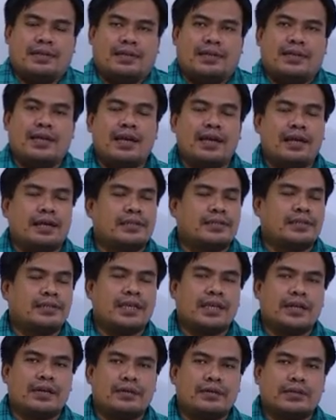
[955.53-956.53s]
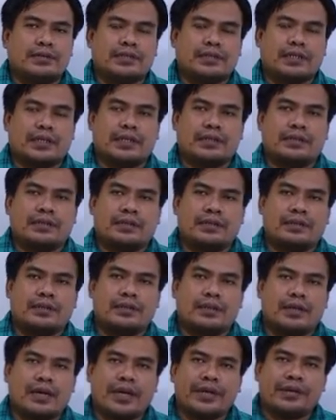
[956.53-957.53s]
Yeah, it's there on your screen.
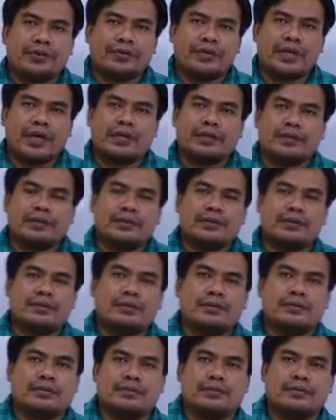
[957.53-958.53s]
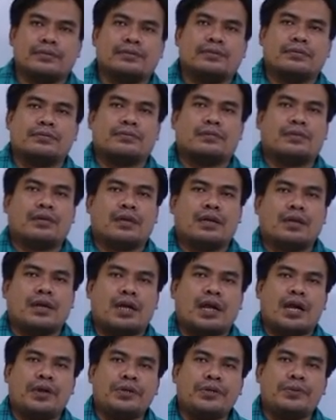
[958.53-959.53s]
I know that.
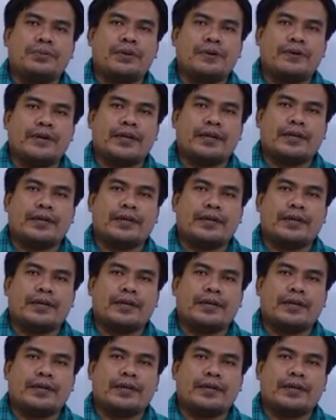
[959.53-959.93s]
How you will read